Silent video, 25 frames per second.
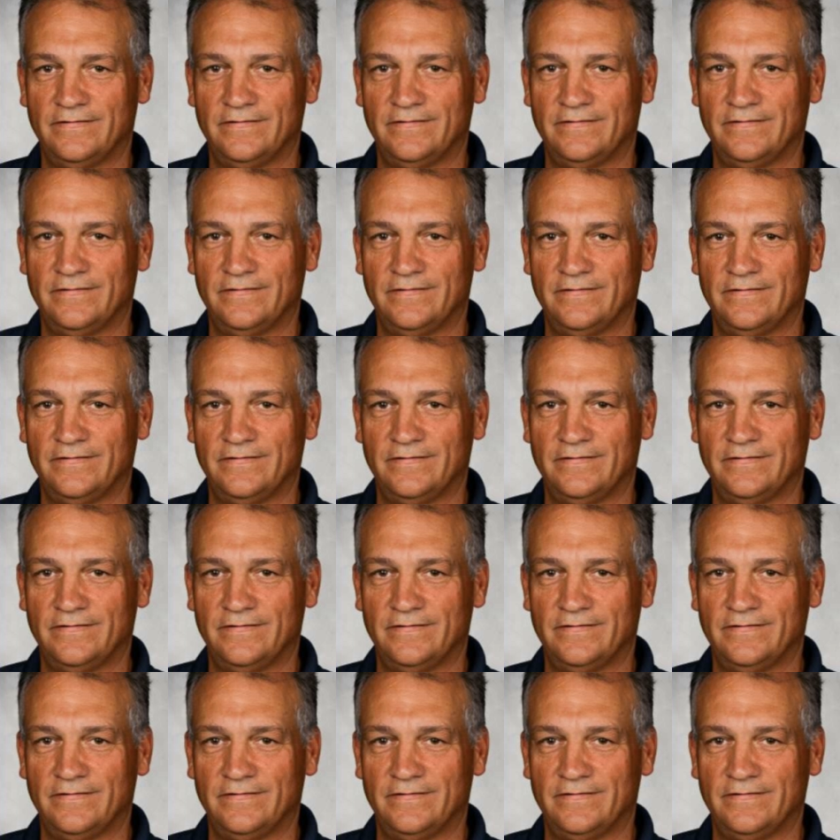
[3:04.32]

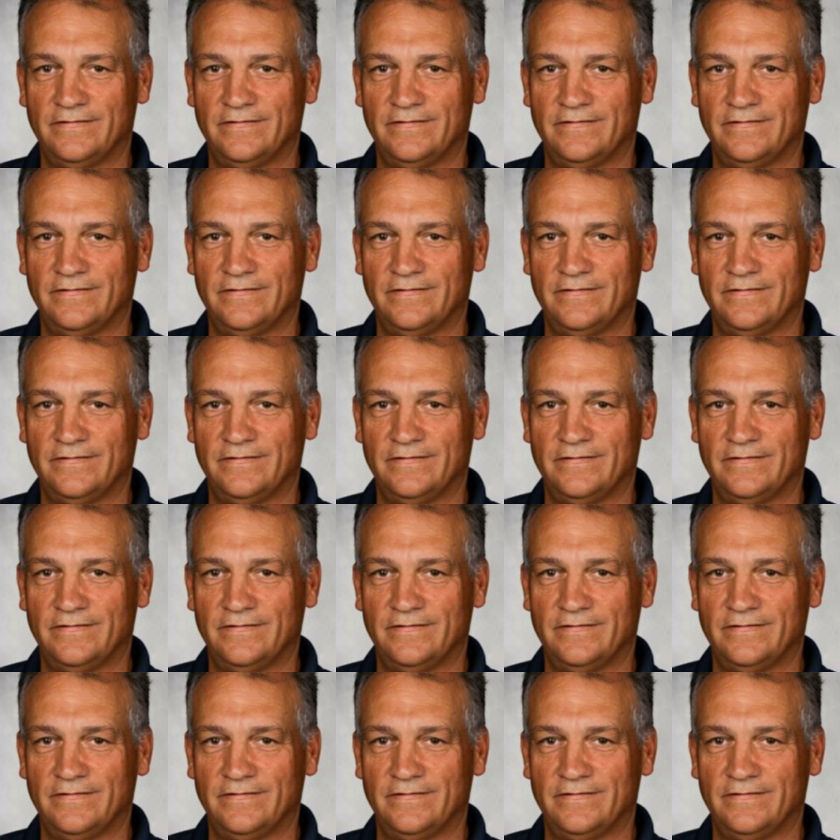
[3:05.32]

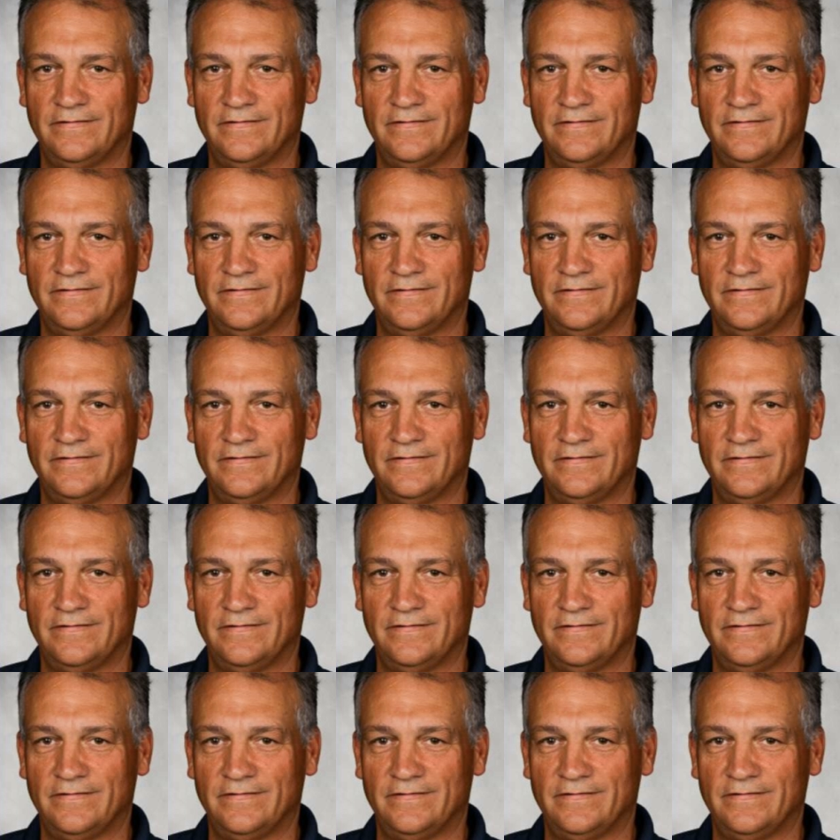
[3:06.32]

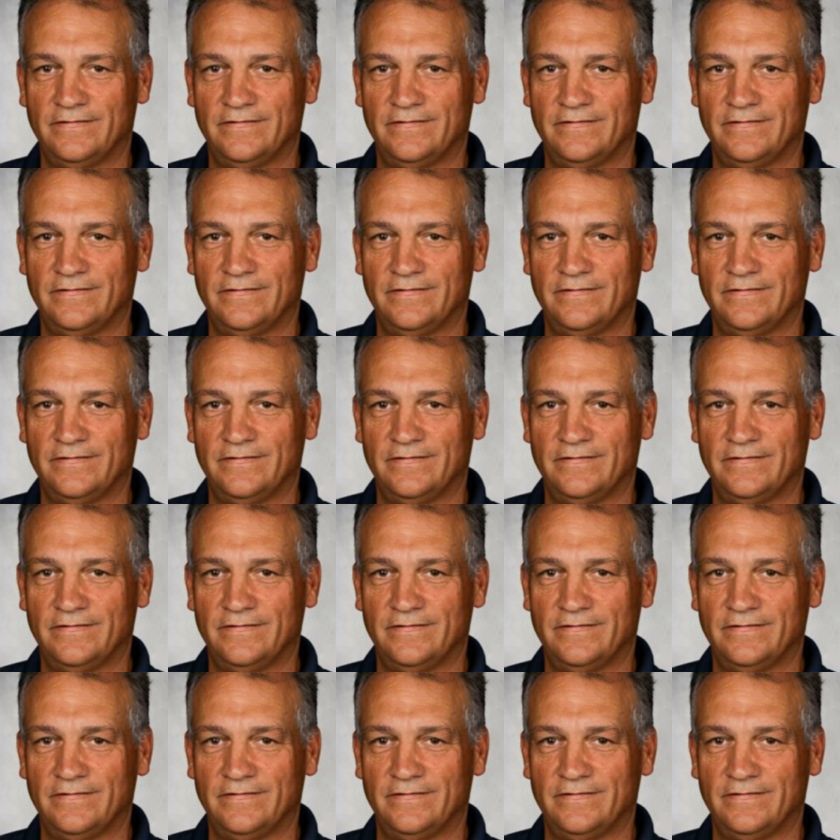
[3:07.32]
This is a still picture; no speech is visible.